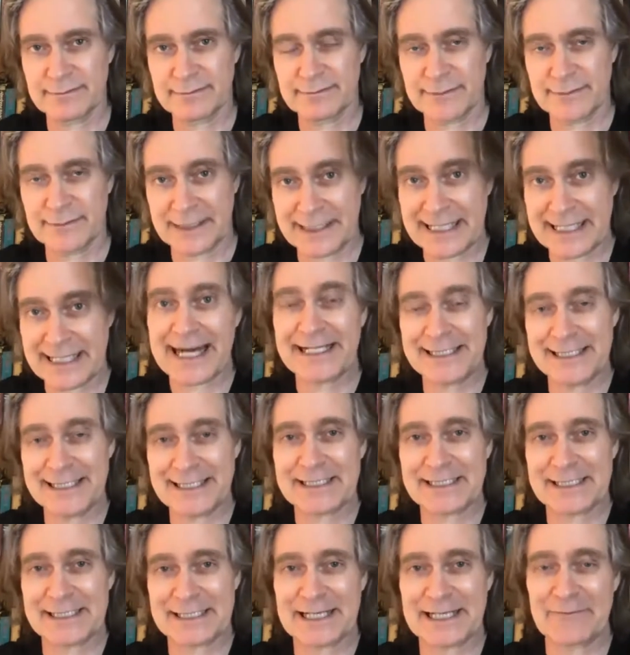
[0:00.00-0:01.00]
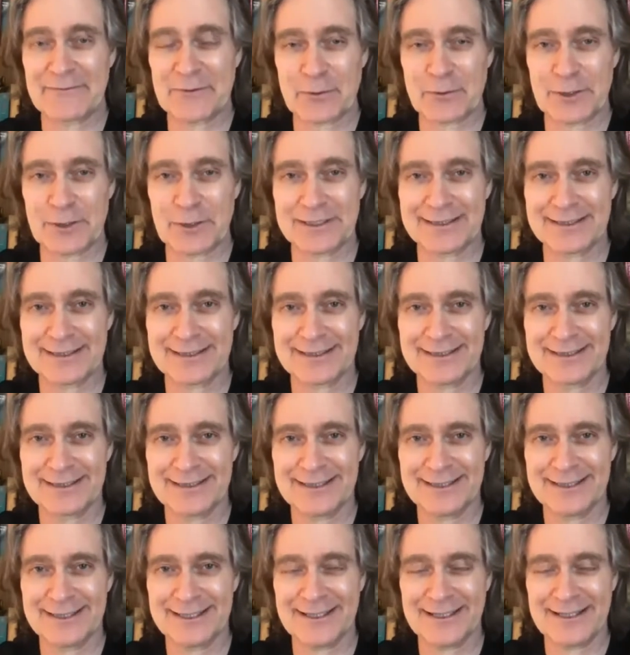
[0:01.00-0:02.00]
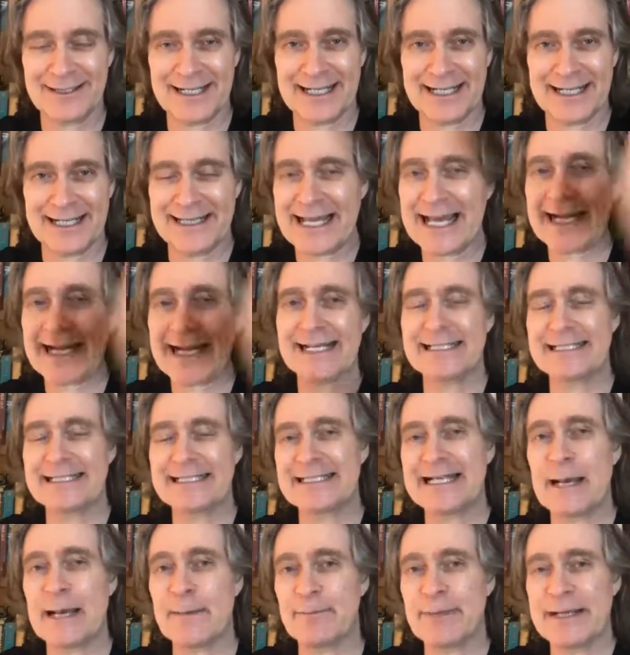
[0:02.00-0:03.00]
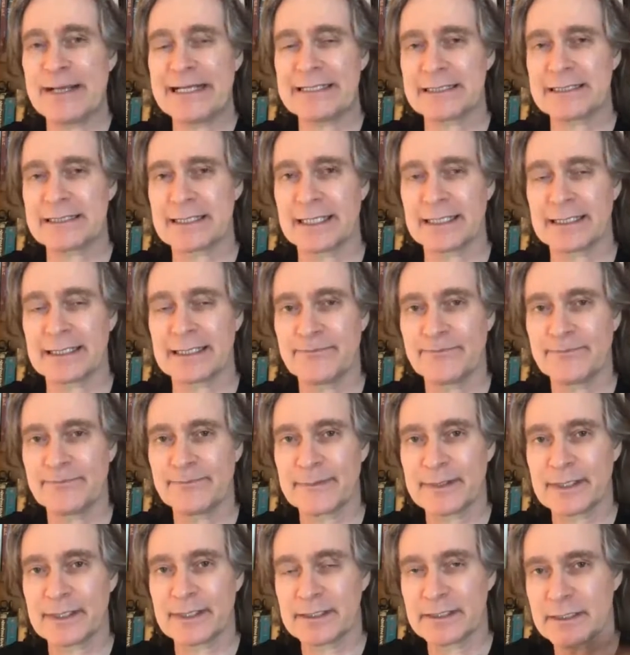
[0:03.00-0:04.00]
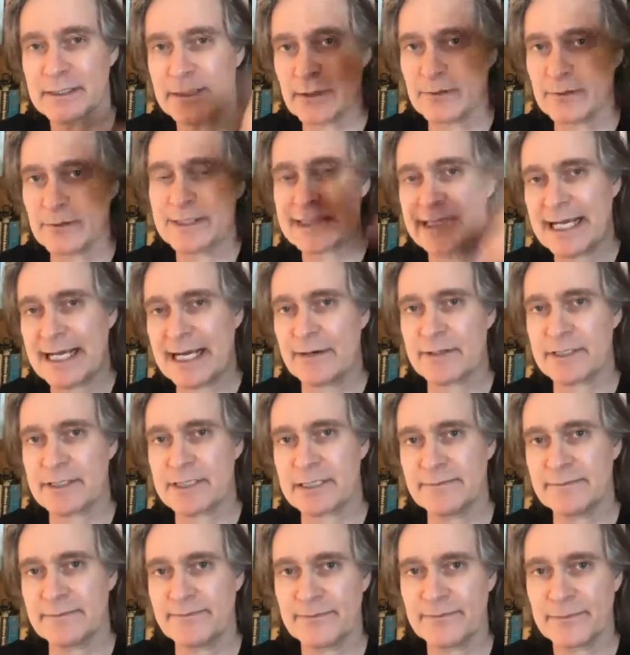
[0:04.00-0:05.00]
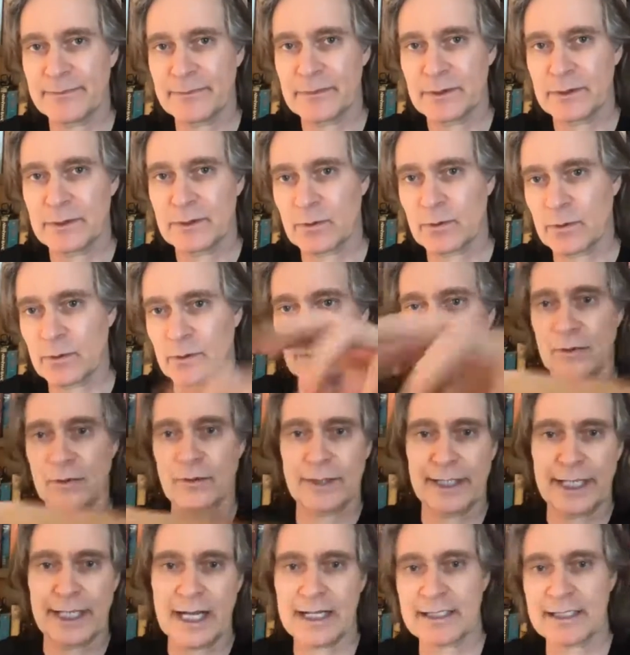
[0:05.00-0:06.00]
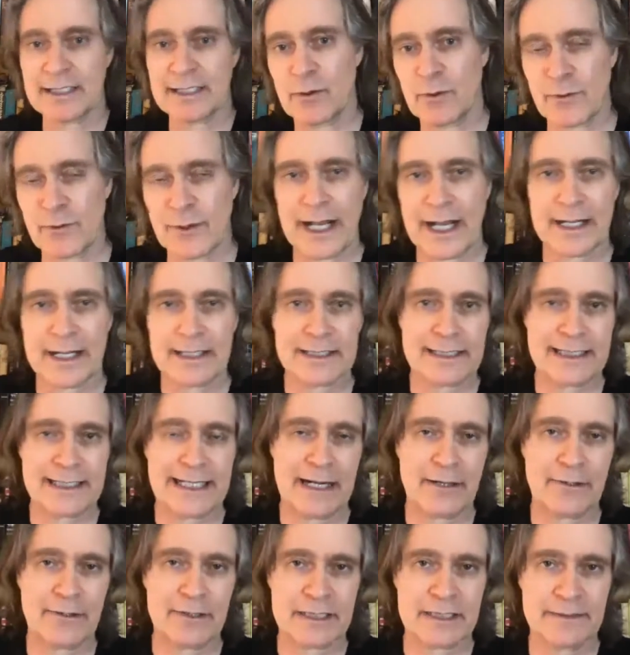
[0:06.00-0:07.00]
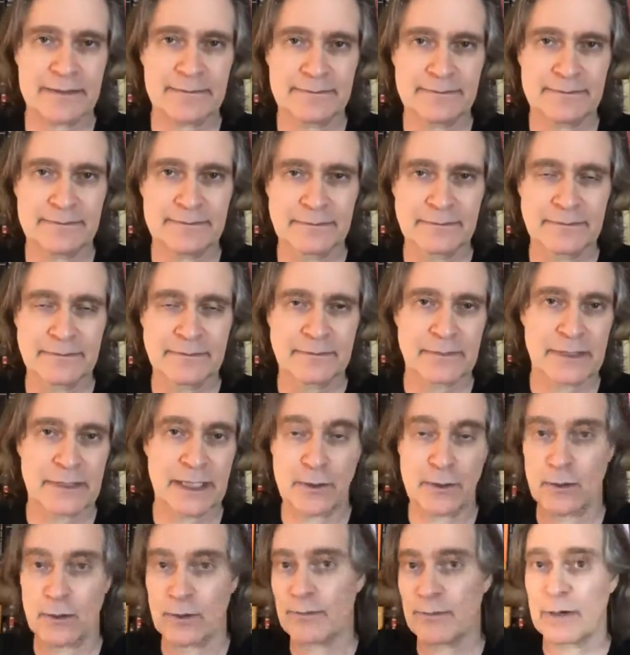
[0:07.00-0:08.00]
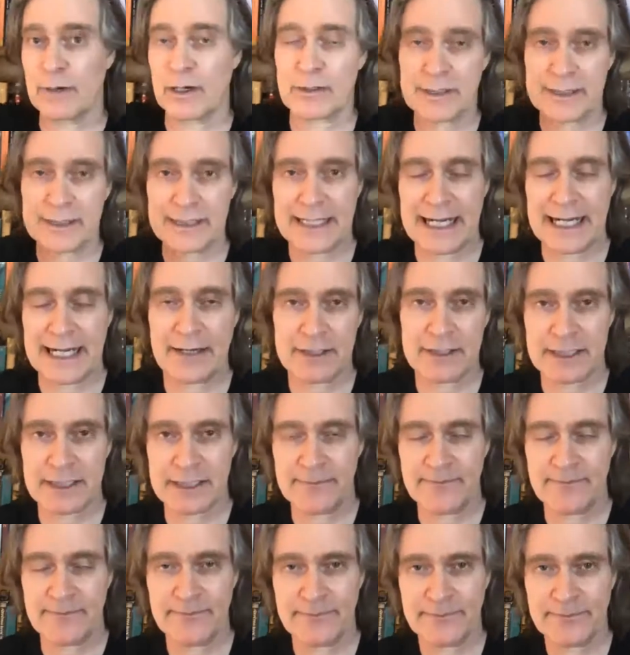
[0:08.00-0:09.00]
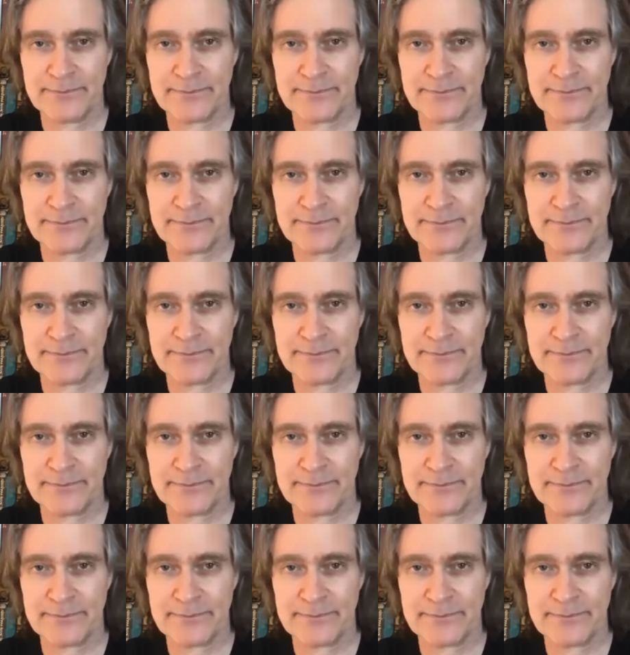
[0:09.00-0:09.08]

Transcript: Right? That idea can save the world. Right? And that idea is not based on Tony's charism or Oriana's charism, right, or Mark's charism.